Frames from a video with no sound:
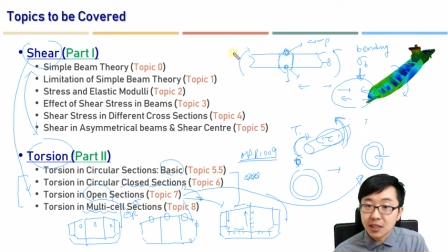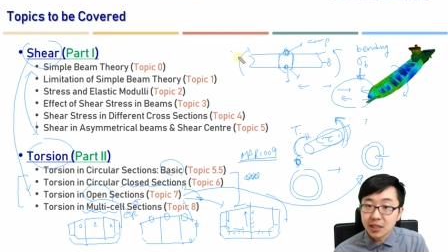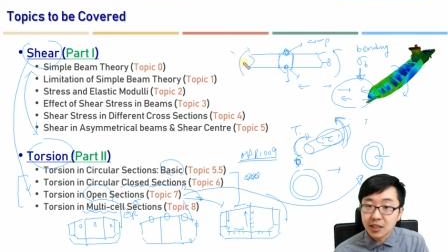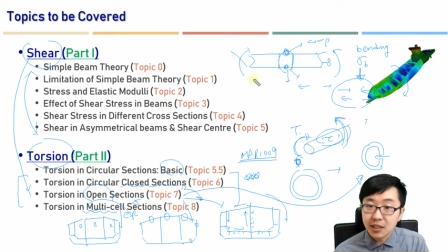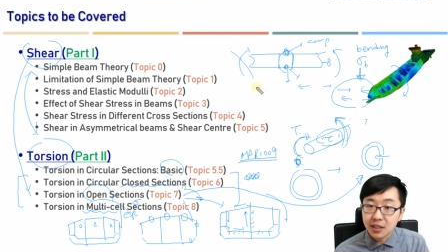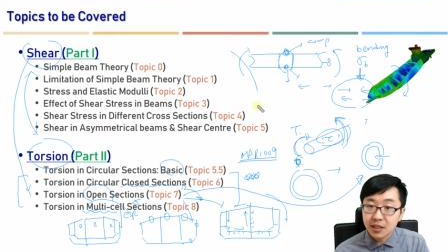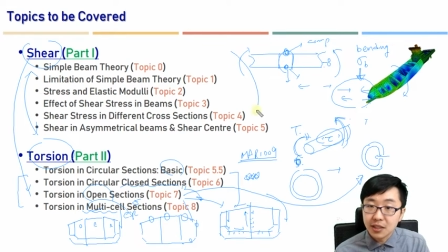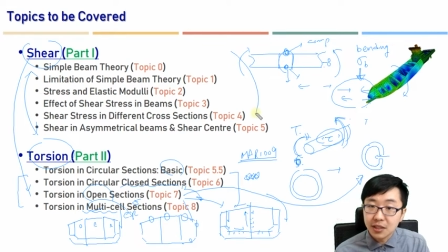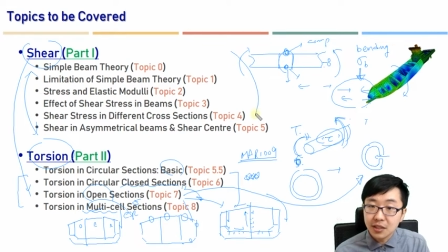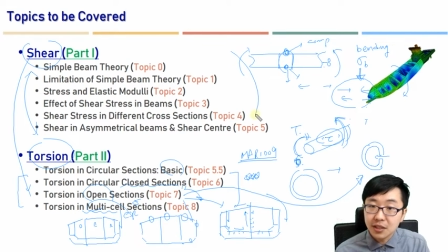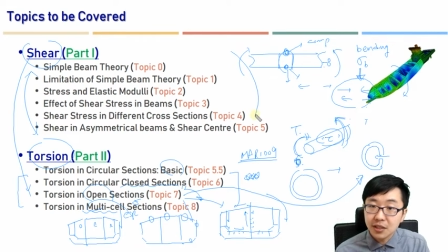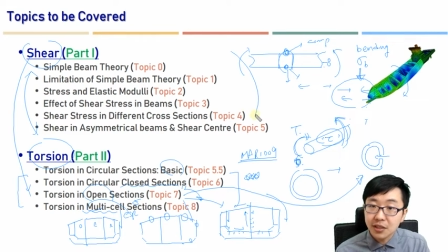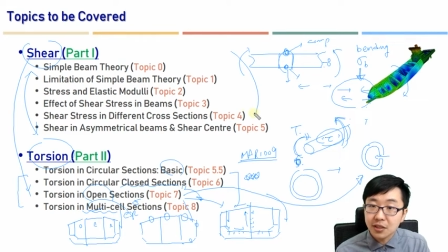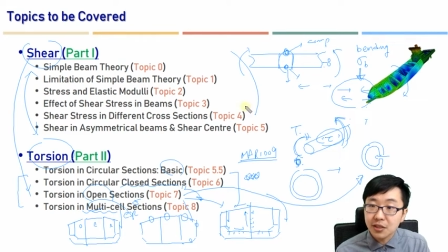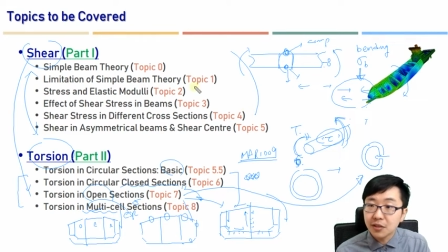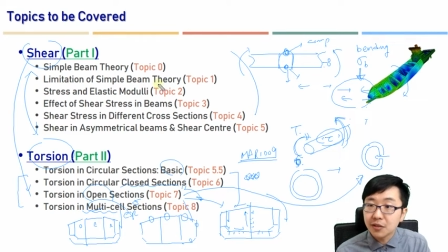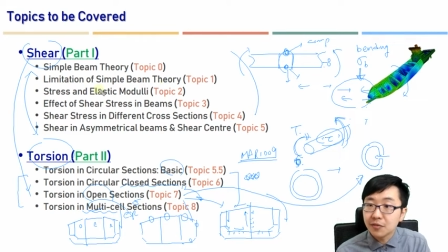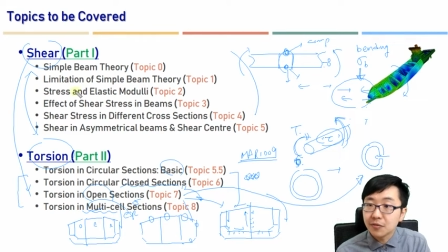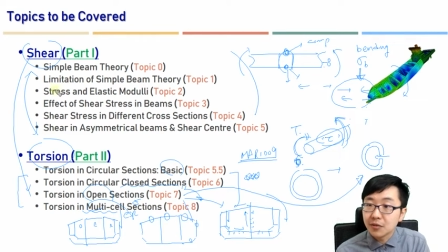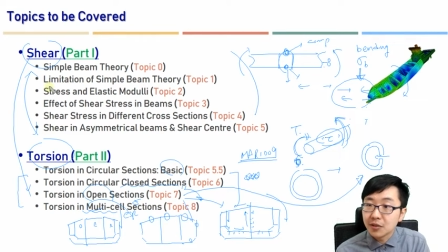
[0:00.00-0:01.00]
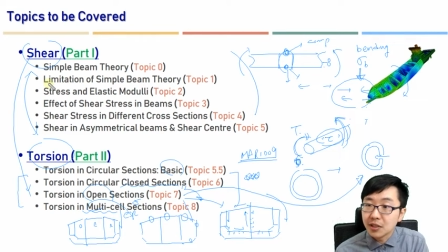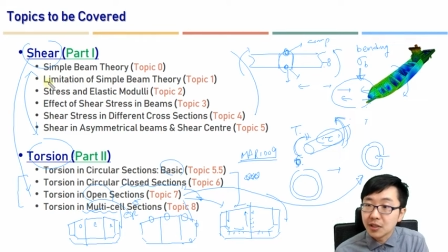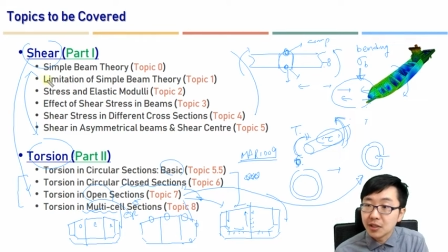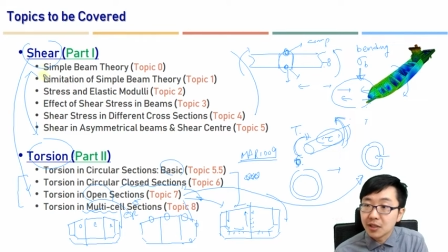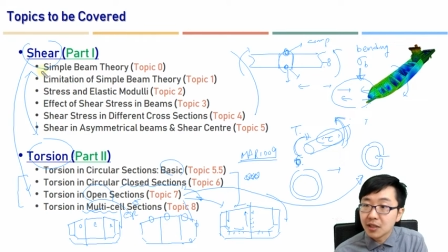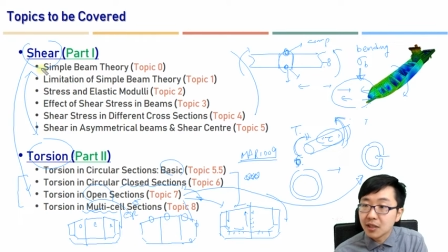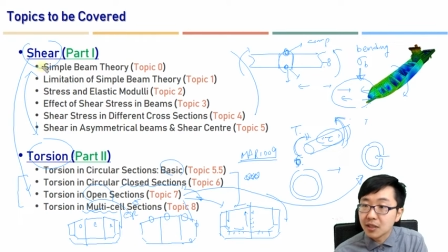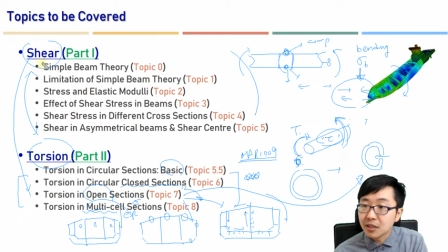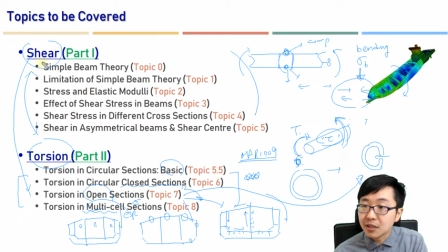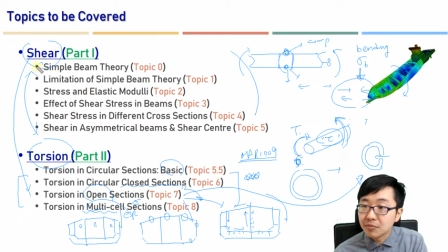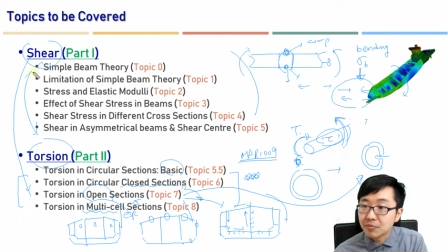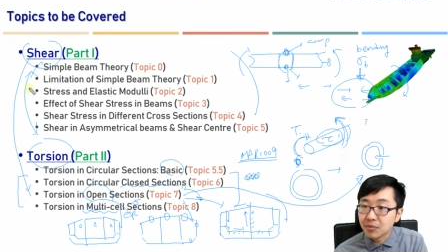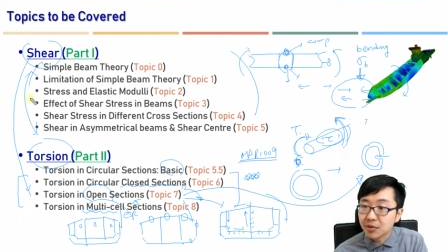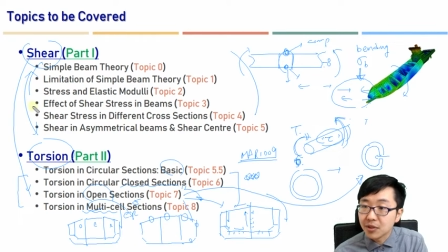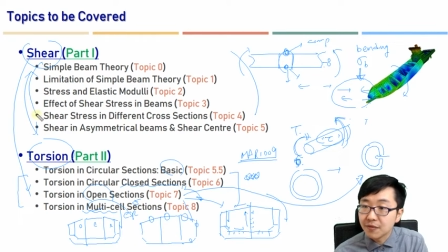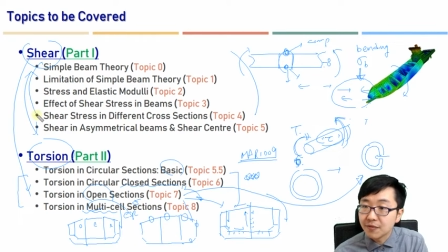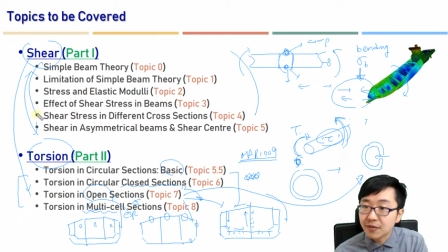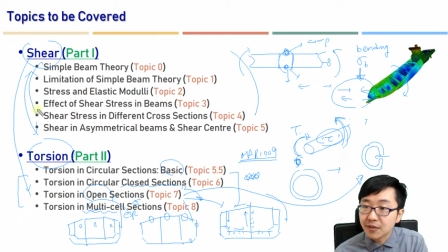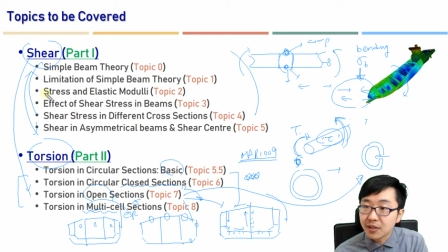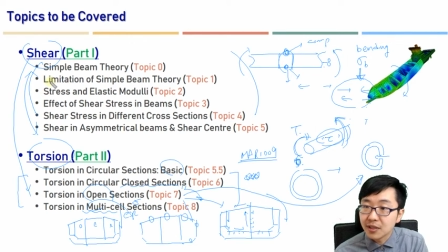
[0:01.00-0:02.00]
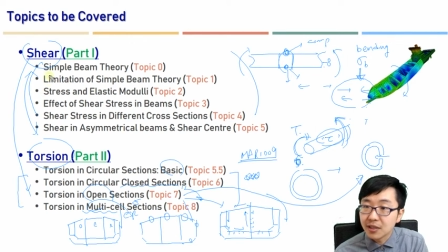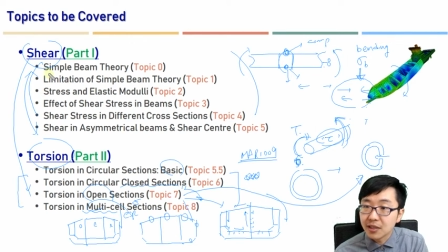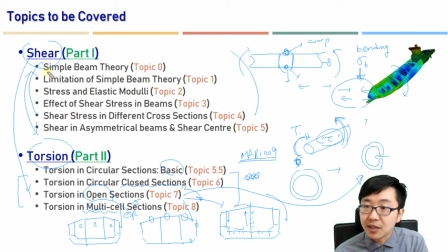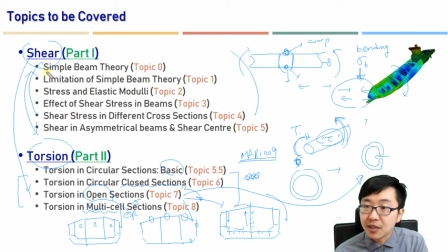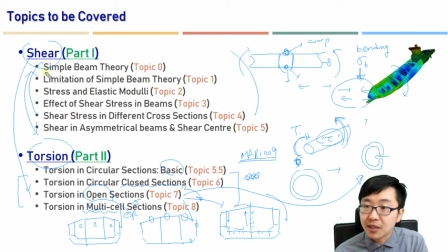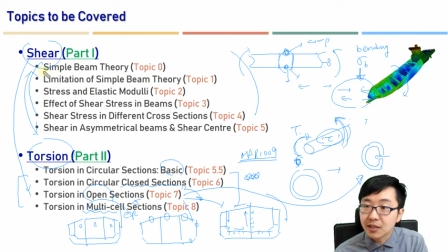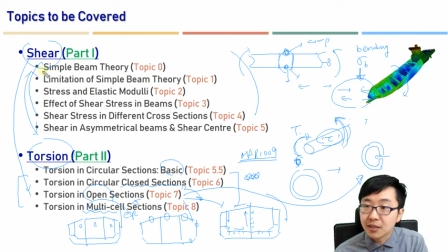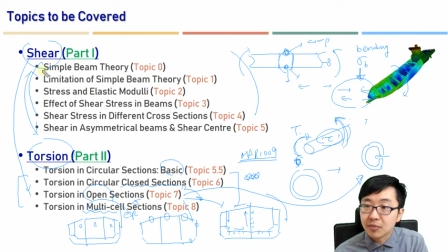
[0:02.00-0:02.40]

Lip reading: in here we briefly learned